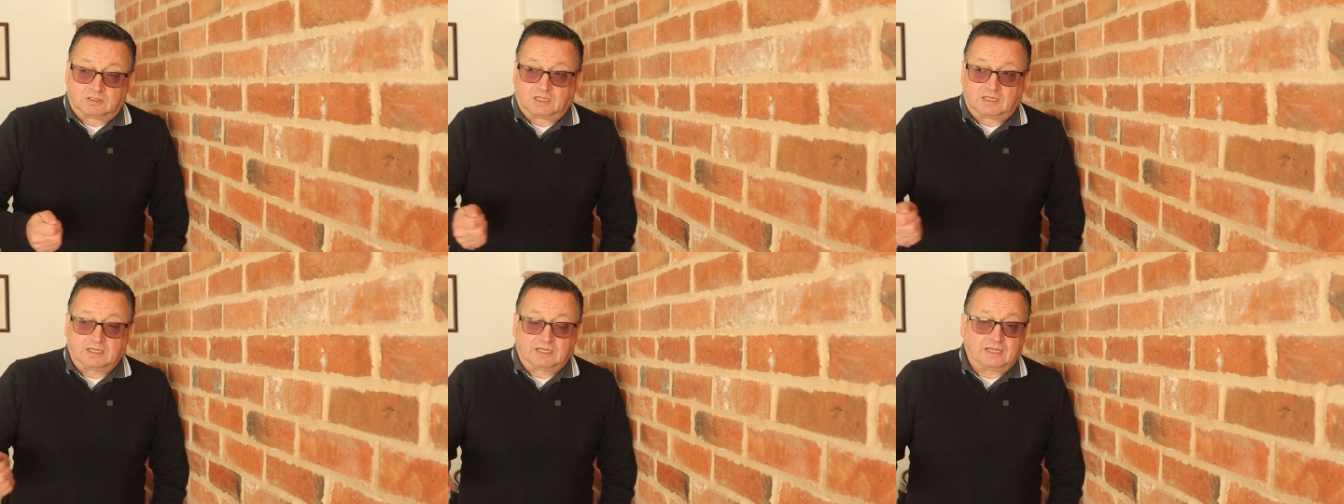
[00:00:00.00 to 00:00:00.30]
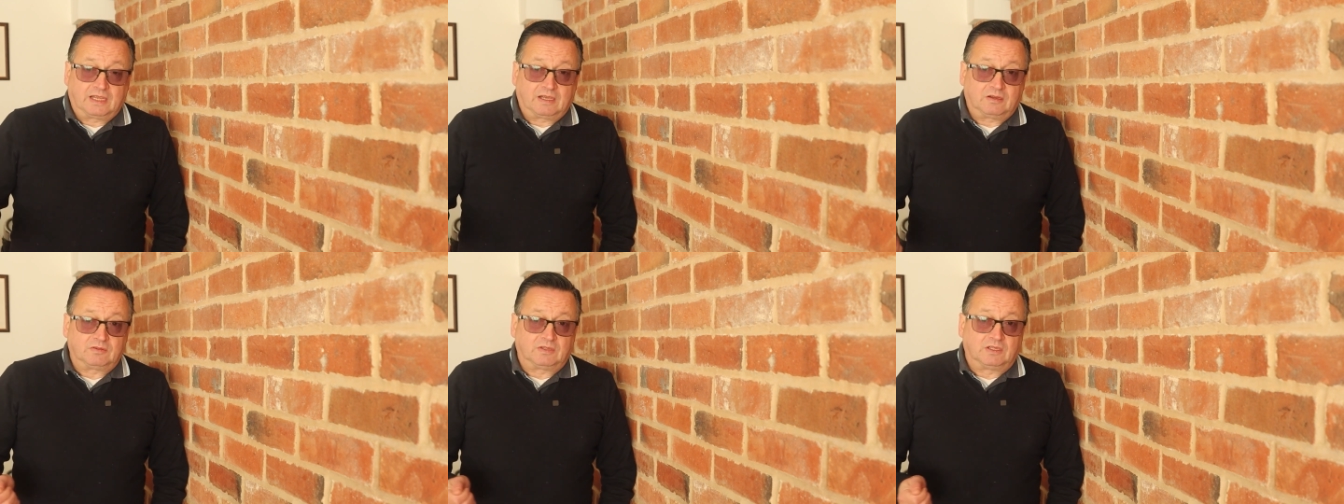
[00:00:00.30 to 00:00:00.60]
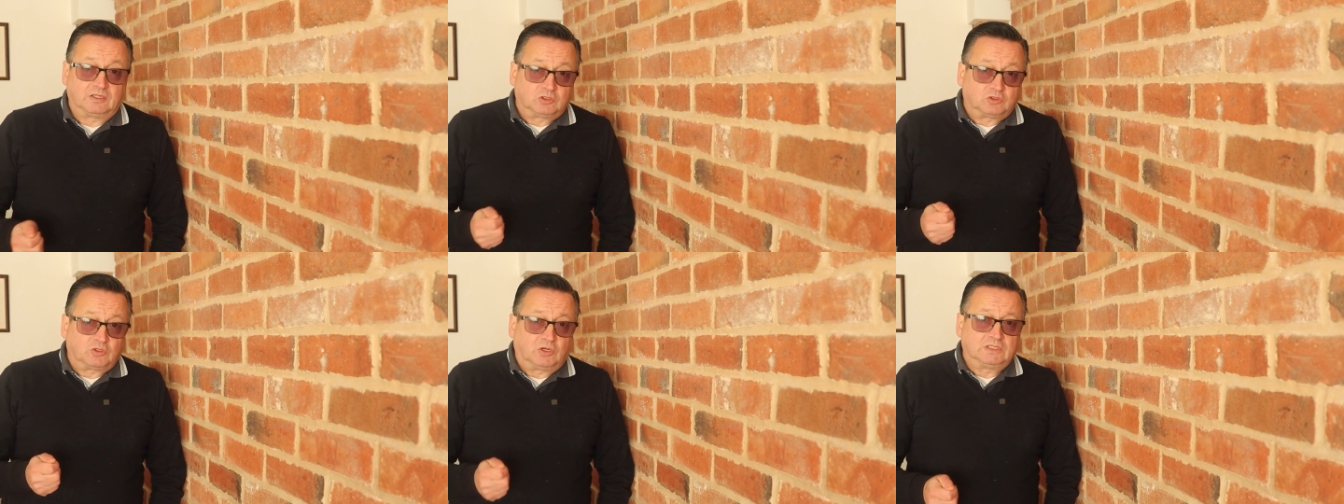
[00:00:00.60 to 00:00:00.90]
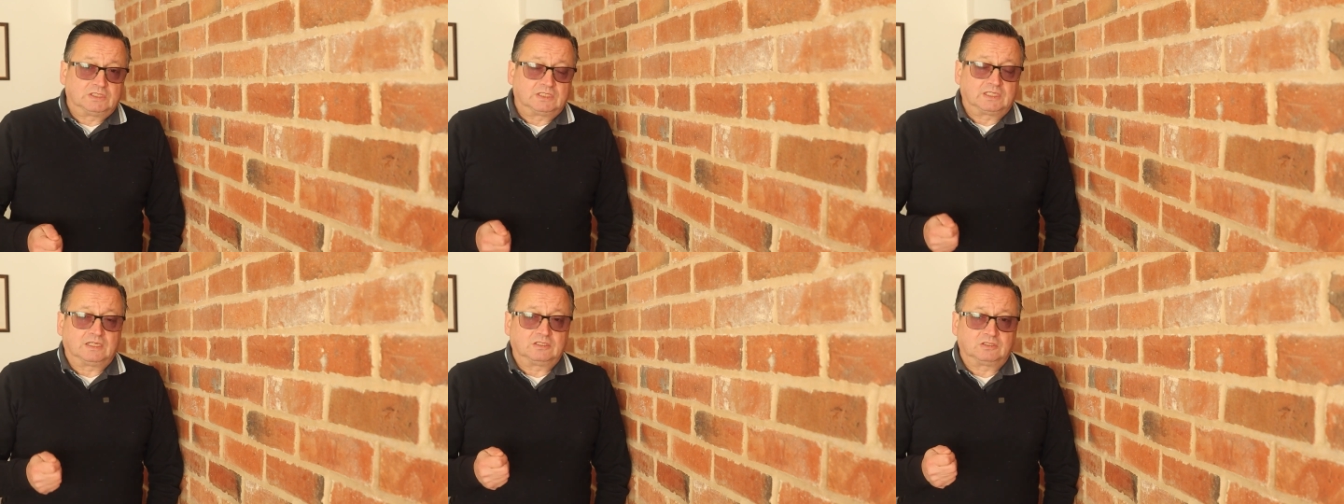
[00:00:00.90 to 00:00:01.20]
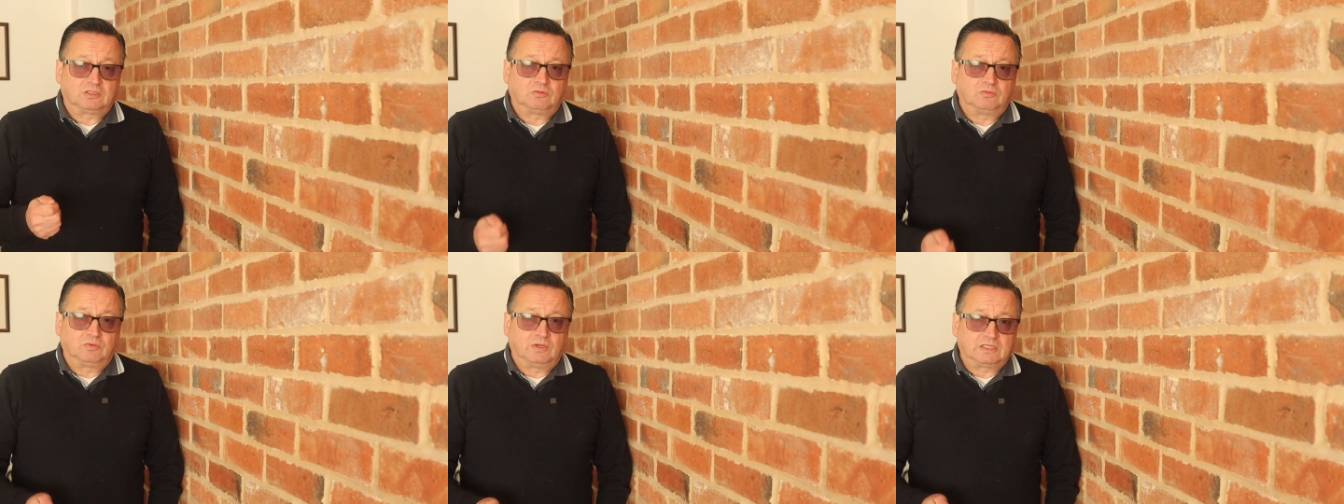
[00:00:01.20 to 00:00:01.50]
getting out there trying to
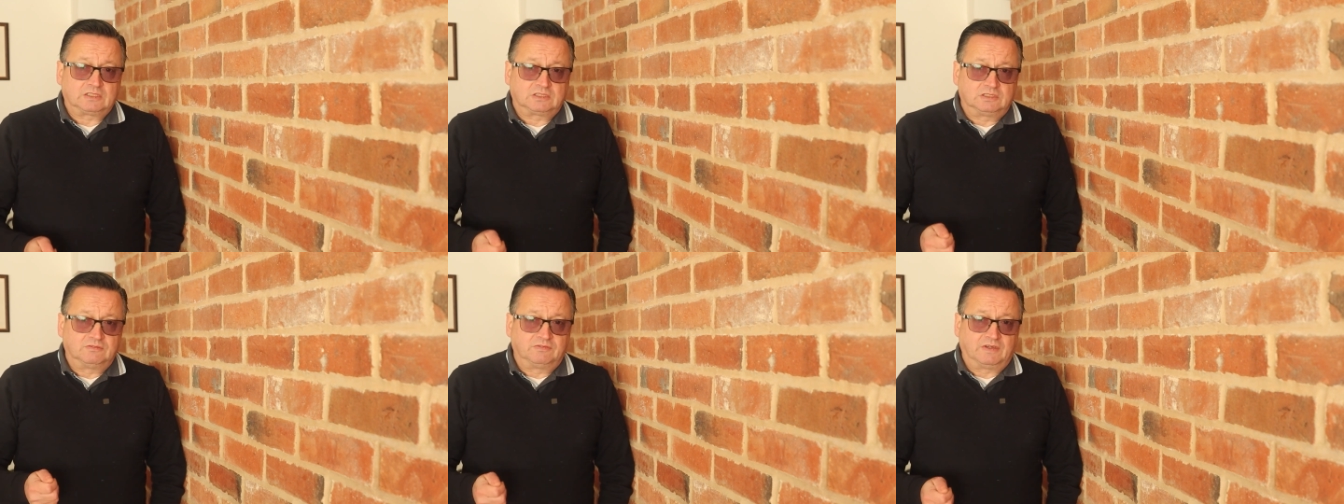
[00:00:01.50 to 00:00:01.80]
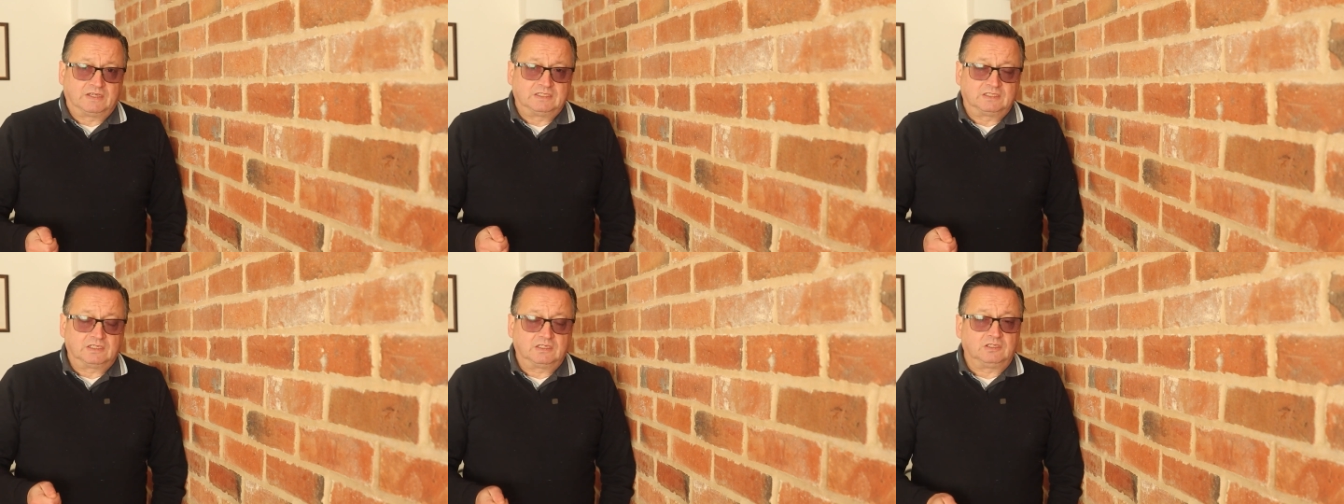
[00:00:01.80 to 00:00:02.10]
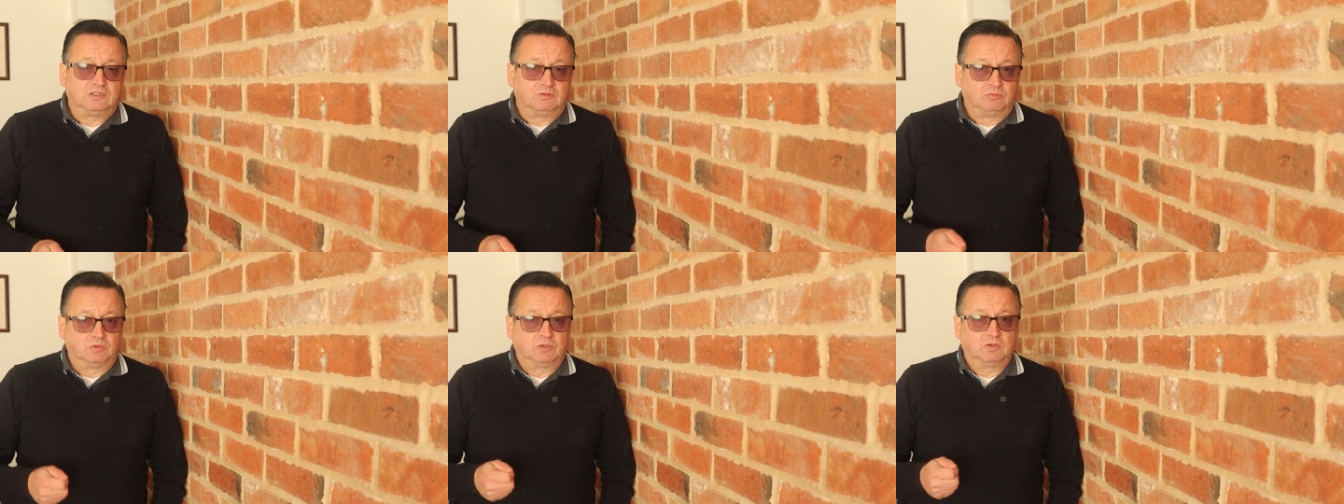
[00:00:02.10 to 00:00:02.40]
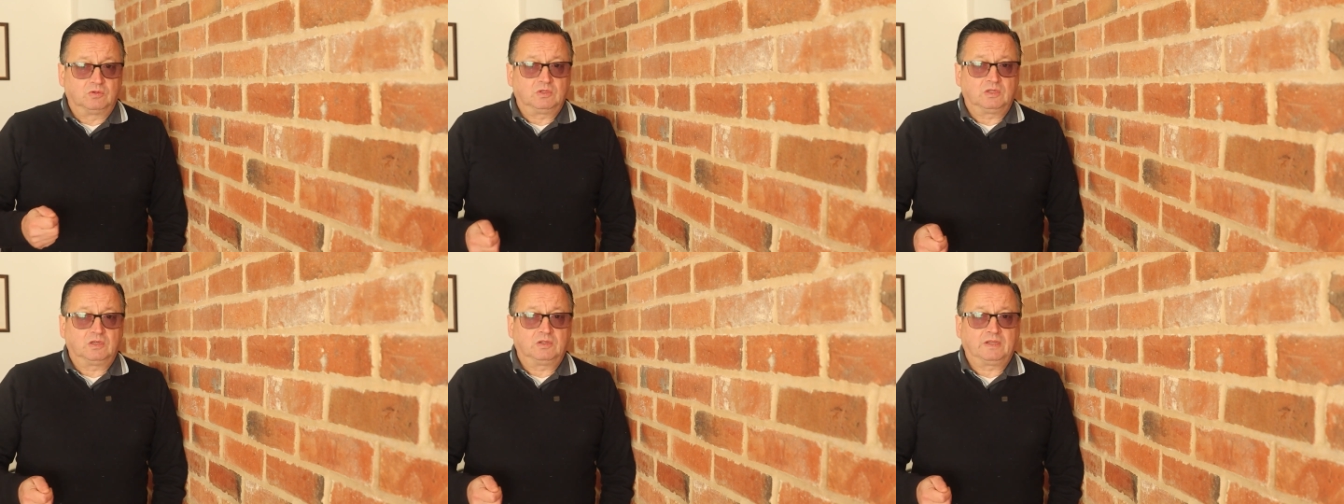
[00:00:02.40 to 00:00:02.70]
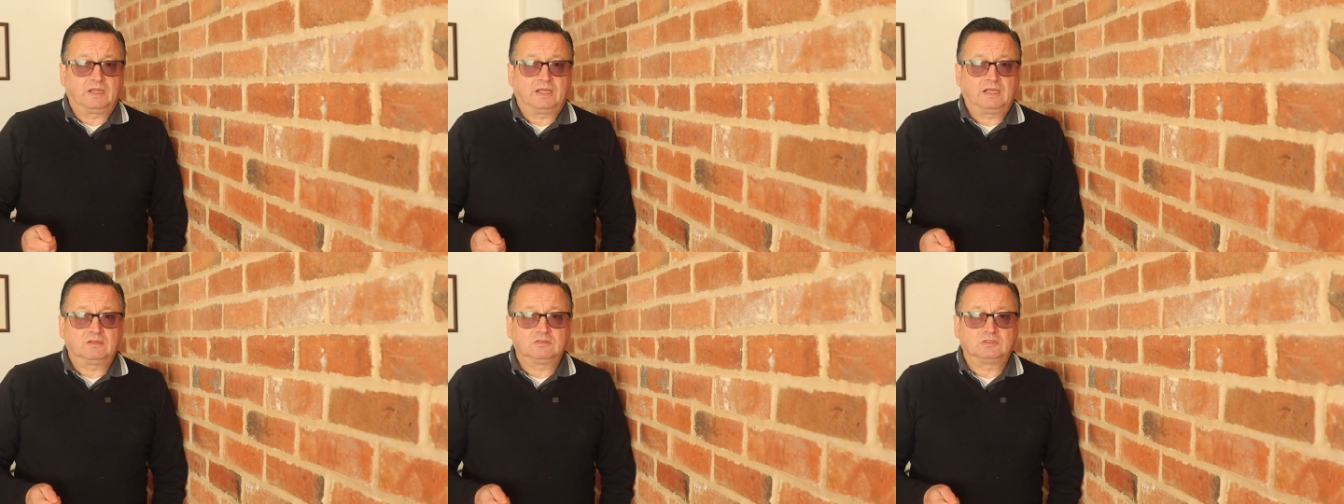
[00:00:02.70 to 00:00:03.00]
get direct to vendor you will
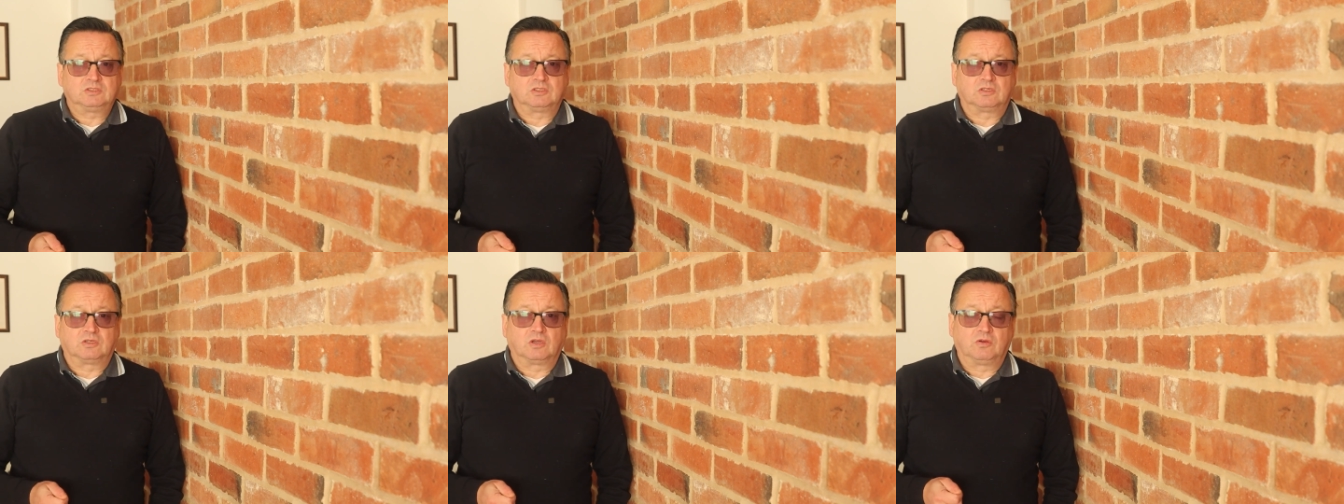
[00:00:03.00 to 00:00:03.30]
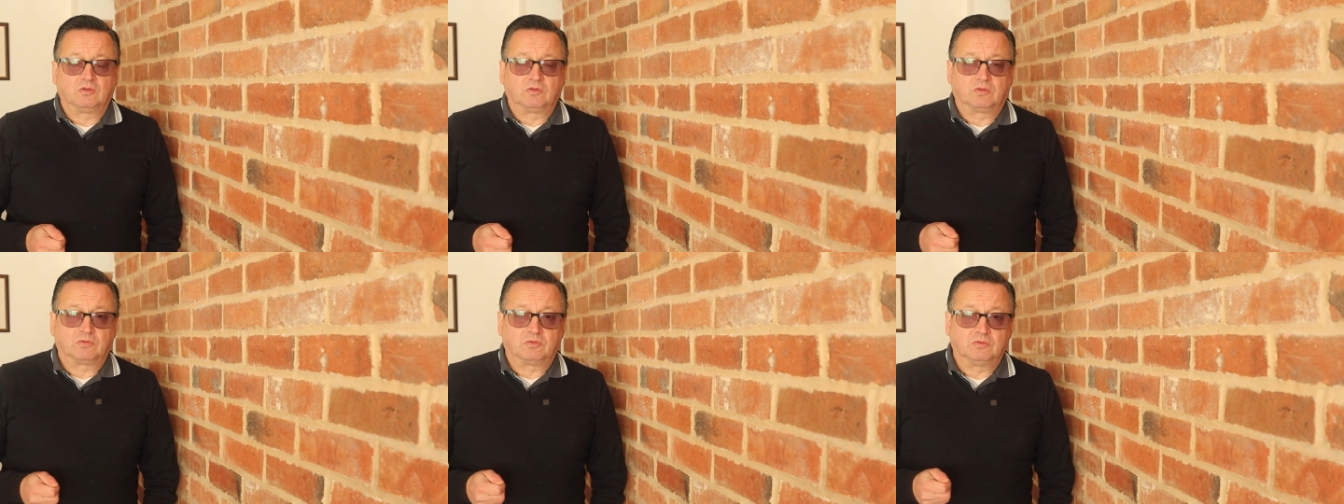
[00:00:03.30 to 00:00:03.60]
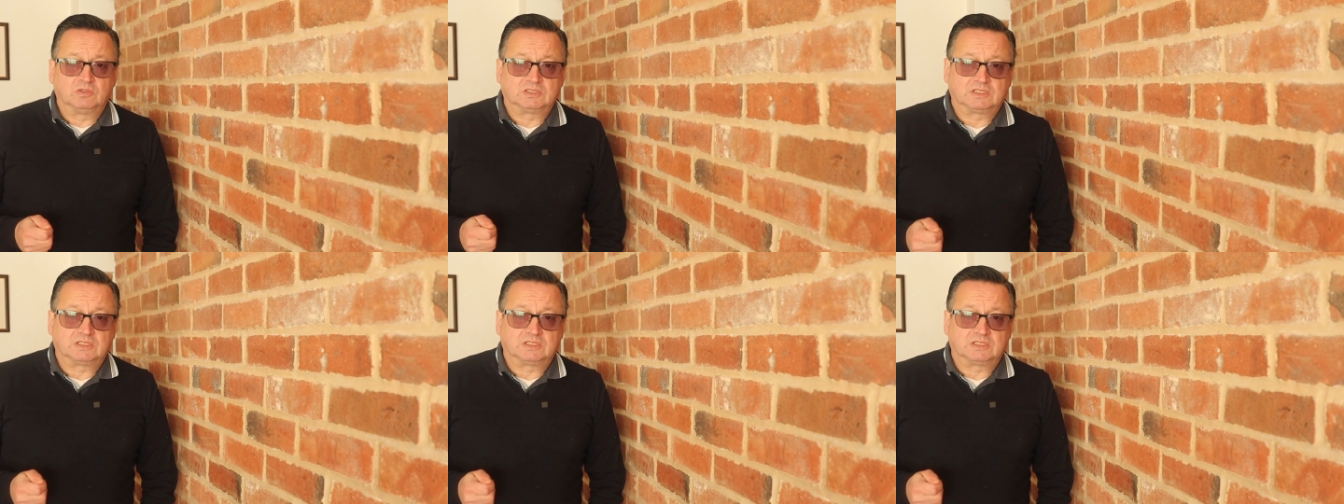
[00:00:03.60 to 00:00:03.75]
learn how to go through